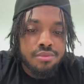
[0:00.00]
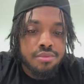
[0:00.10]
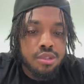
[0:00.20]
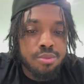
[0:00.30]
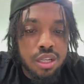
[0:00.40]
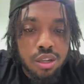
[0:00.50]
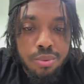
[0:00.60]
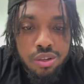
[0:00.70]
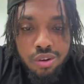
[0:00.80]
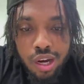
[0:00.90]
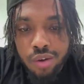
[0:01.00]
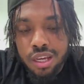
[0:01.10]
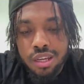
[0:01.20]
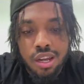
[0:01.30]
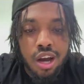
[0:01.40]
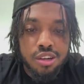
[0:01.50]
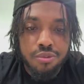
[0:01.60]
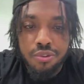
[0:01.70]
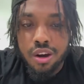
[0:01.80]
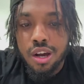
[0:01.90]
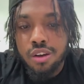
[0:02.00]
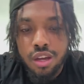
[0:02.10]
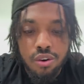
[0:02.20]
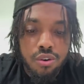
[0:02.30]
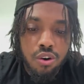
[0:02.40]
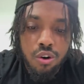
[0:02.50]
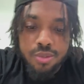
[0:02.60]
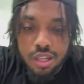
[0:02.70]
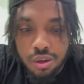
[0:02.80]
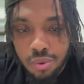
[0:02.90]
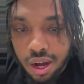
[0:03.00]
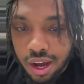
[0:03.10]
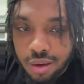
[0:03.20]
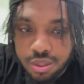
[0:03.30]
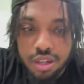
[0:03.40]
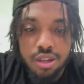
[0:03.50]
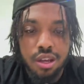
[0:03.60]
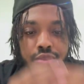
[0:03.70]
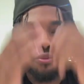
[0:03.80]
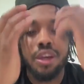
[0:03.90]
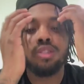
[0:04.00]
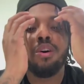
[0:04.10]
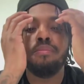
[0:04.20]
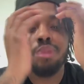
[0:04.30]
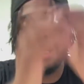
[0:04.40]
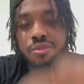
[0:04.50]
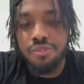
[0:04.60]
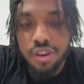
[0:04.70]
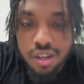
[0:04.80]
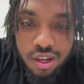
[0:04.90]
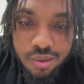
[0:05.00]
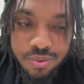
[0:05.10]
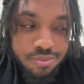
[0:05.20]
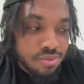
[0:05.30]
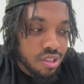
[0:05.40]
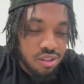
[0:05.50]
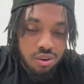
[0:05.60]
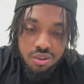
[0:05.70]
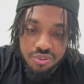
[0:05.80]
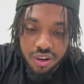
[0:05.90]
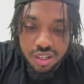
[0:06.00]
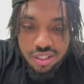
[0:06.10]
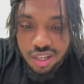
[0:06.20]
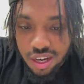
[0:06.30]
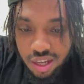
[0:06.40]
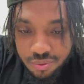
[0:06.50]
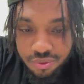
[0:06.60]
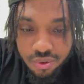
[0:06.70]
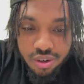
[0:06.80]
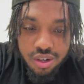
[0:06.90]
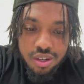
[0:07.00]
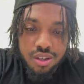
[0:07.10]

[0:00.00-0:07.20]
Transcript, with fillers: Them niggas don't be crying when they get knocked the fuck out. They going home to their wives. They face all beat the fuck up. They know what the fuck they signed up for.